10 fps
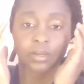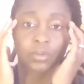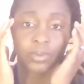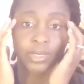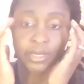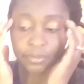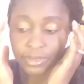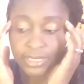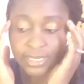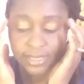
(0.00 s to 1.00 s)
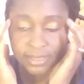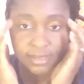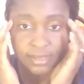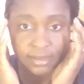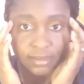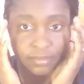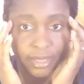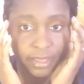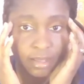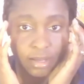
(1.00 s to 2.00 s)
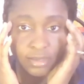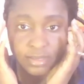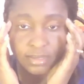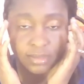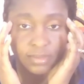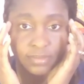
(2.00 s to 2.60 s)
When I release my thoughts.